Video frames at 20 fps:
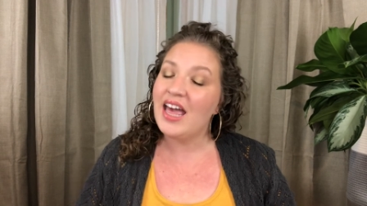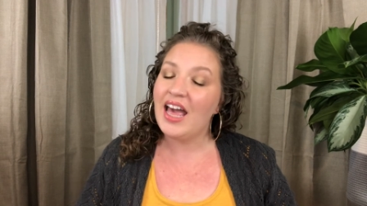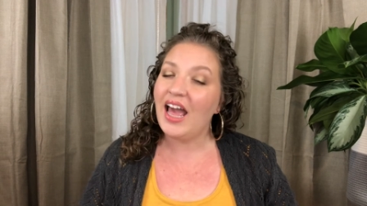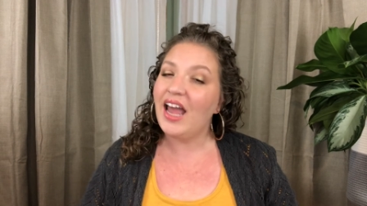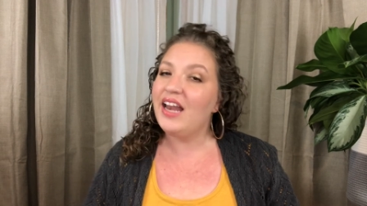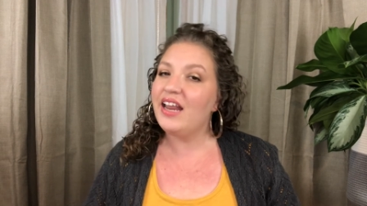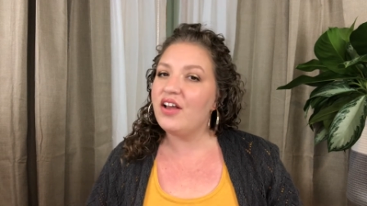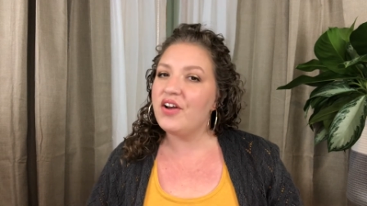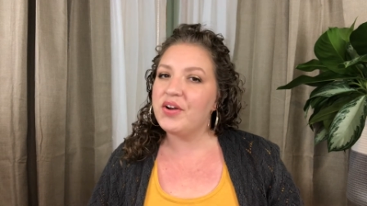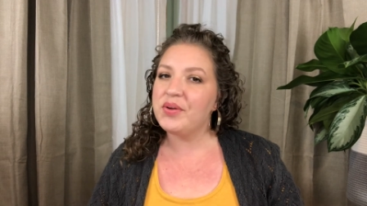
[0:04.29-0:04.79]

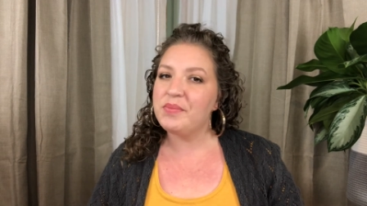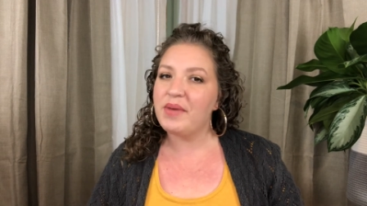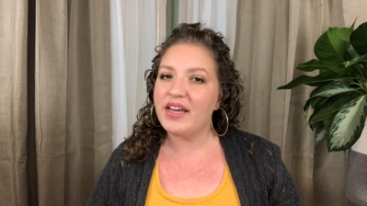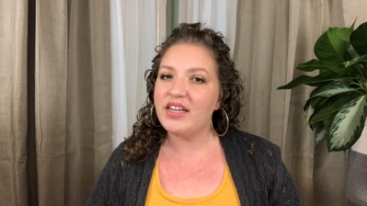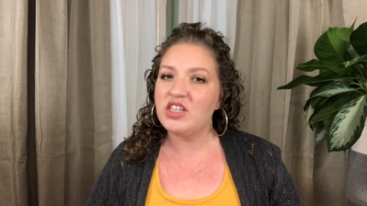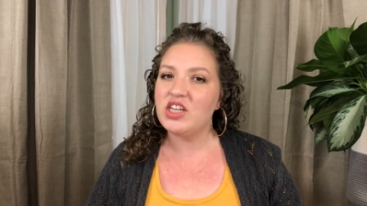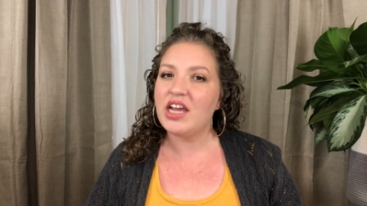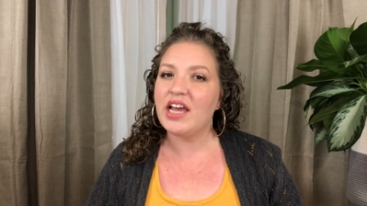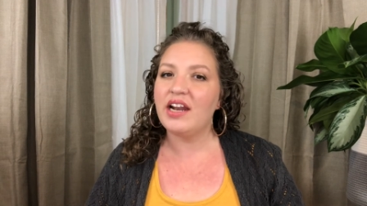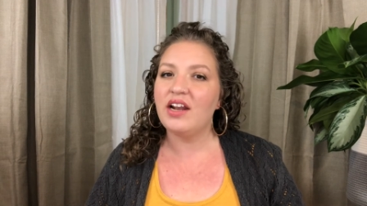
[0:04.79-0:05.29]
and here on my
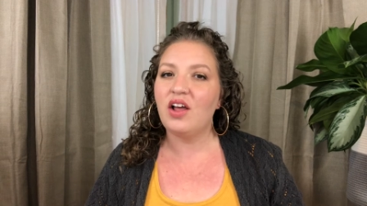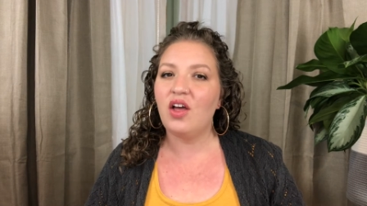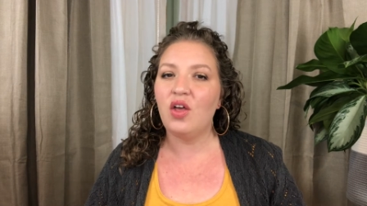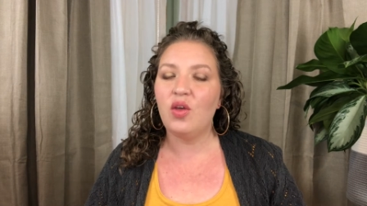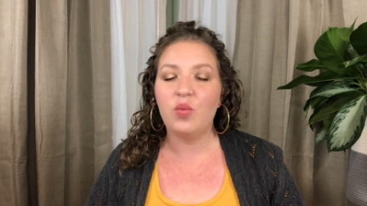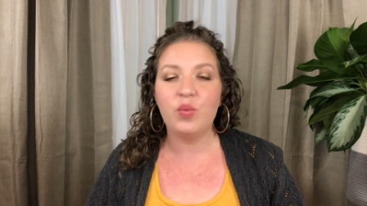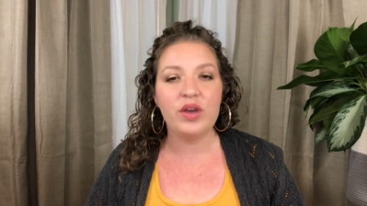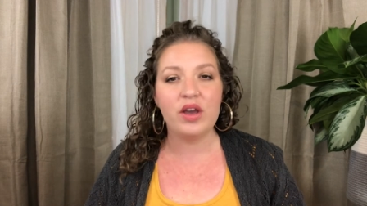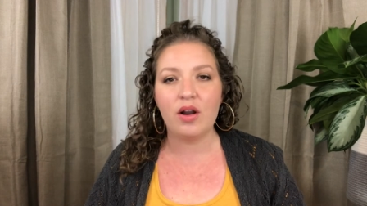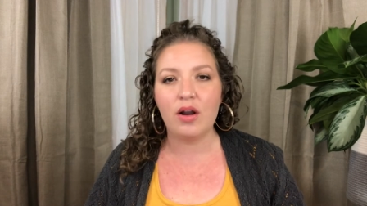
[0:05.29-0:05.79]
channel,
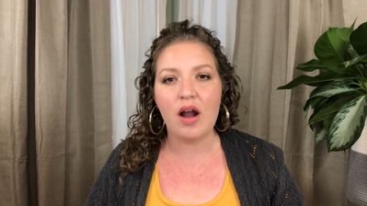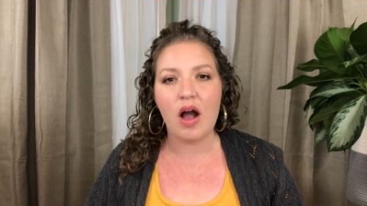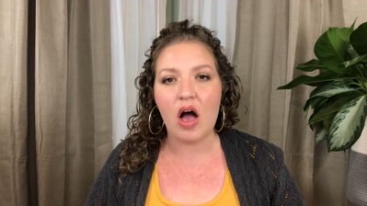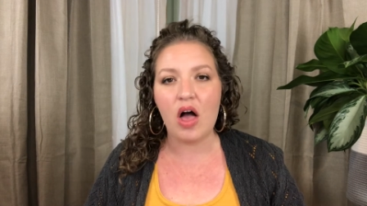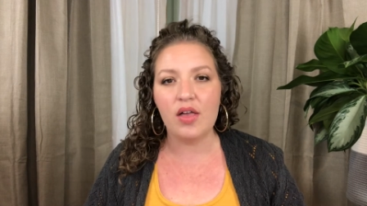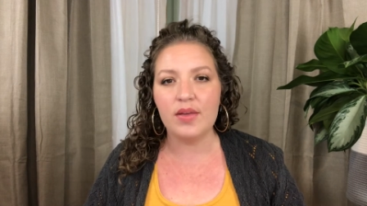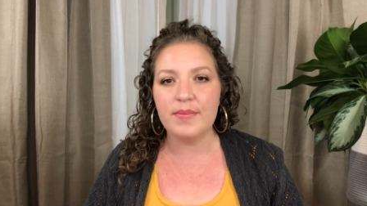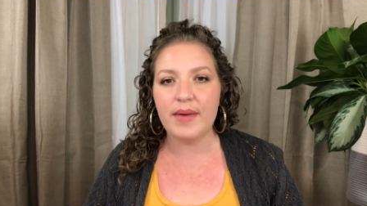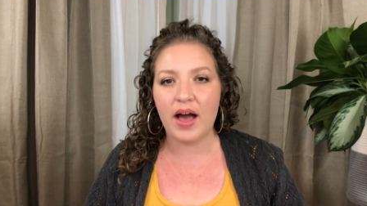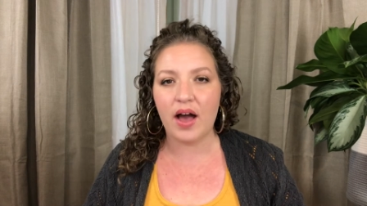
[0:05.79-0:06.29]
we are
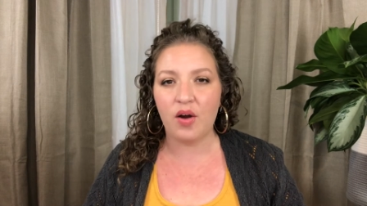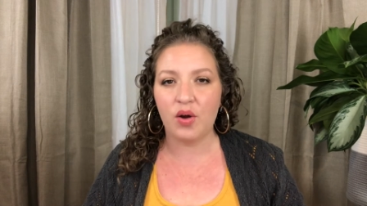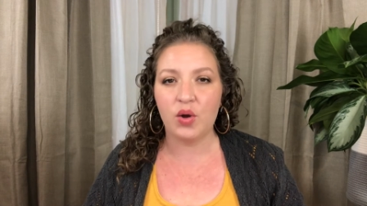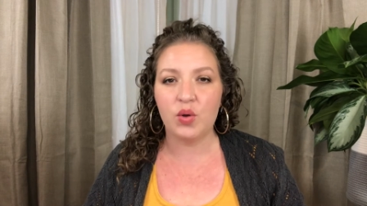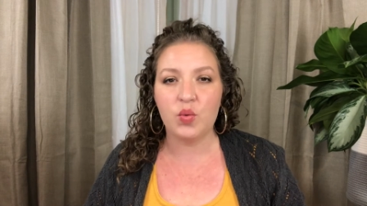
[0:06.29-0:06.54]
all about